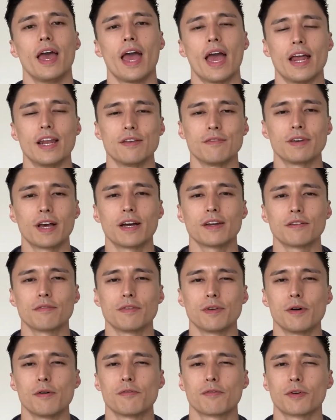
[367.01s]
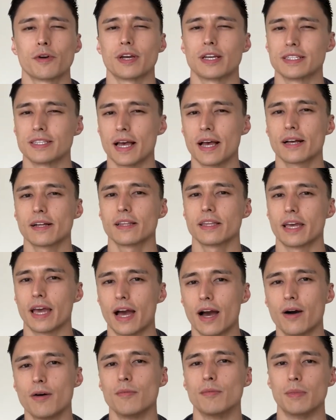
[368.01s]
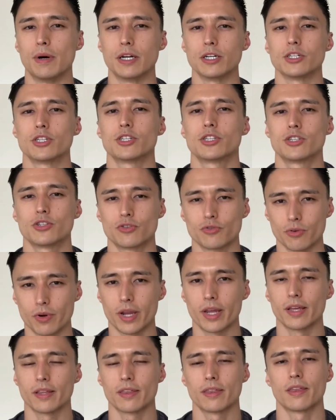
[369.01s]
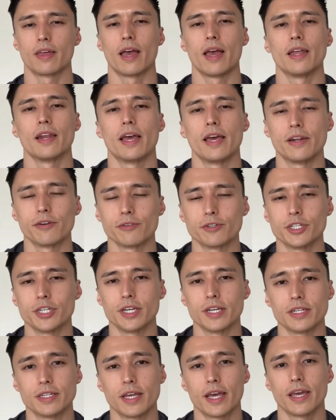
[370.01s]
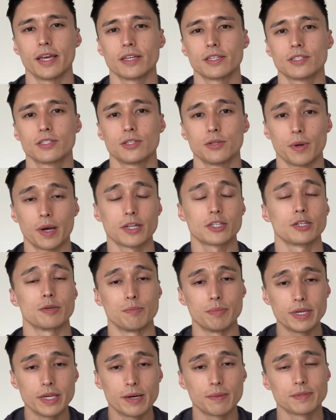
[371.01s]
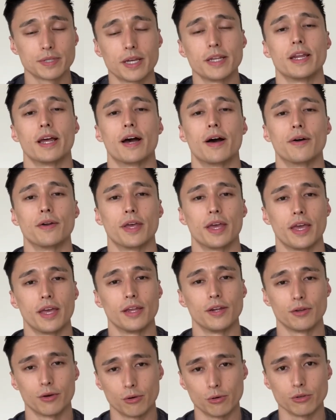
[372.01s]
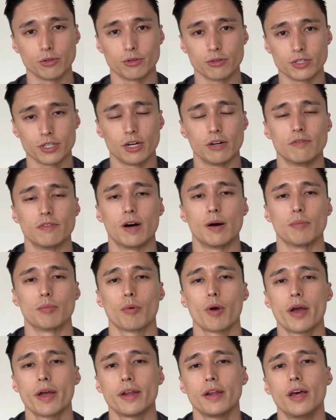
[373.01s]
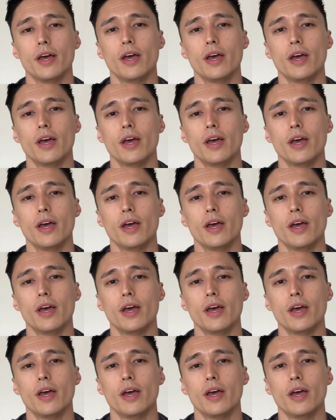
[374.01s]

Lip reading: and you've gotten a feel for exactly how much strength and energy it takes to actually be upside down and hold yourself upright,